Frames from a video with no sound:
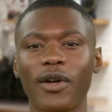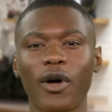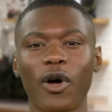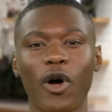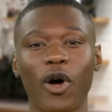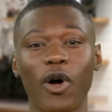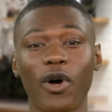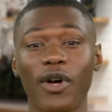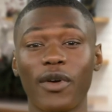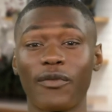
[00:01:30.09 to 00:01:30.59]

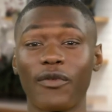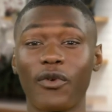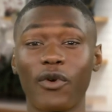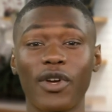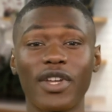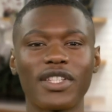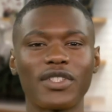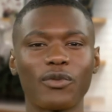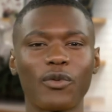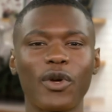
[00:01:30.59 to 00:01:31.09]
All
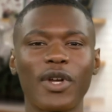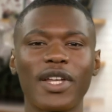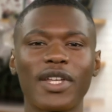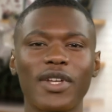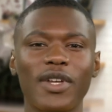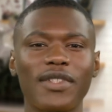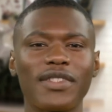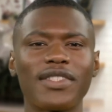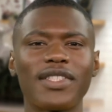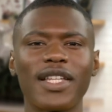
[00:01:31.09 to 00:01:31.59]
employees working
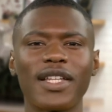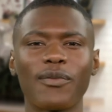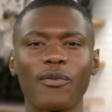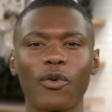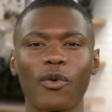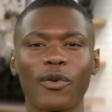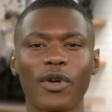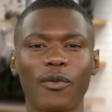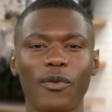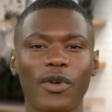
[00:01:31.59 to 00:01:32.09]
on site
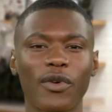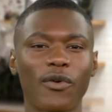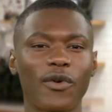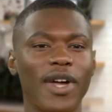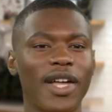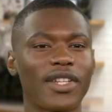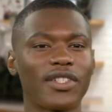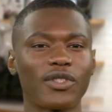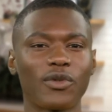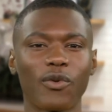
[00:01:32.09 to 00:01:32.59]
will be
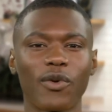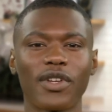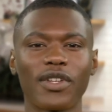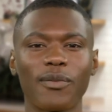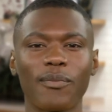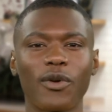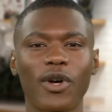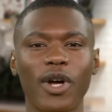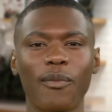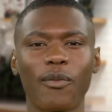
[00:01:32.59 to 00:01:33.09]
required to wear
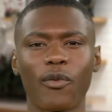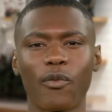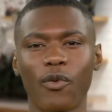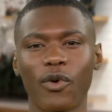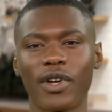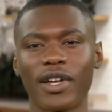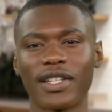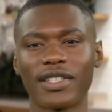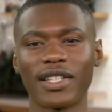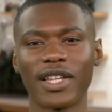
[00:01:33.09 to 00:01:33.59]
the proper
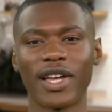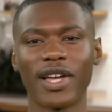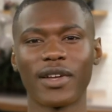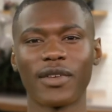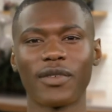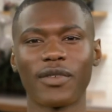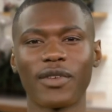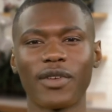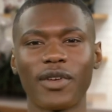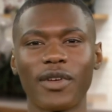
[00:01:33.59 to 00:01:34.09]
work
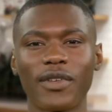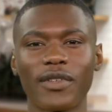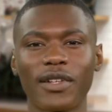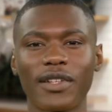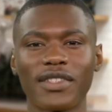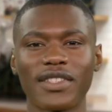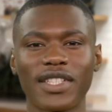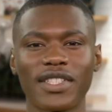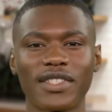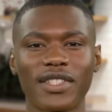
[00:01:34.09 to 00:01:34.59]
attire,
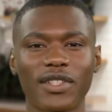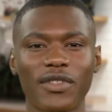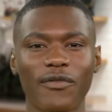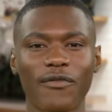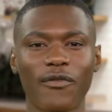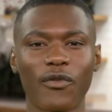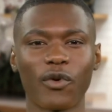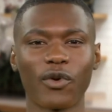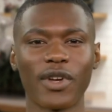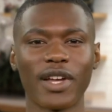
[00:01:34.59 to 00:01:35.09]
consisting of
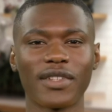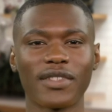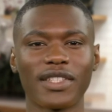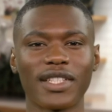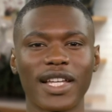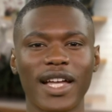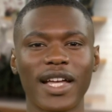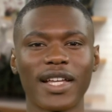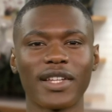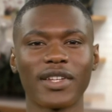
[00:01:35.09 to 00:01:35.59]
full-length
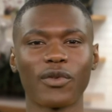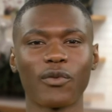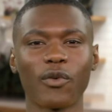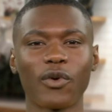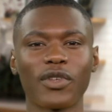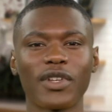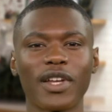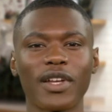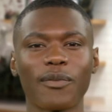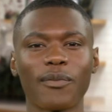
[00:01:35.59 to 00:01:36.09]
khaki or
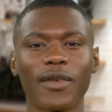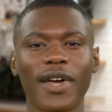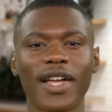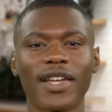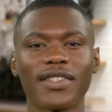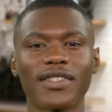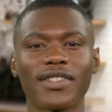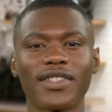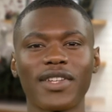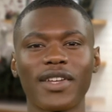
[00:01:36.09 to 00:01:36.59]
denim
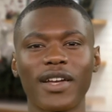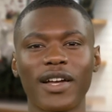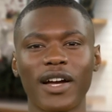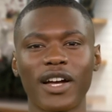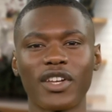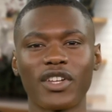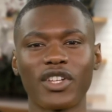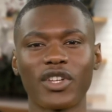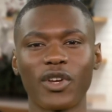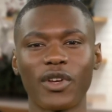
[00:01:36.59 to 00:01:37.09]
pants,
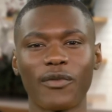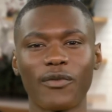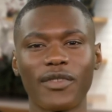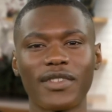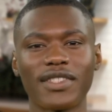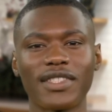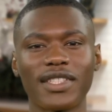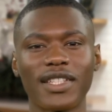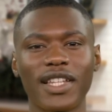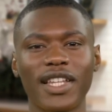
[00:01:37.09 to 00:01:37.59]
a shirt with
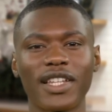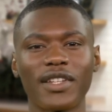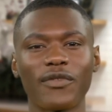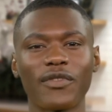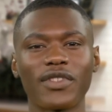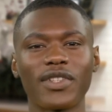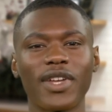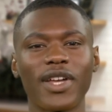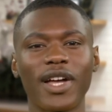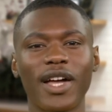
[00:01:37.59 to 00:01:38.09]

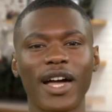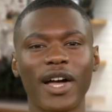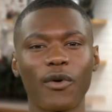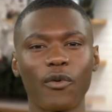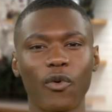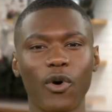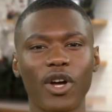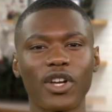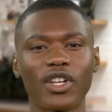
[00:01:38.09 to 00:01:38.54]
sleeves, and work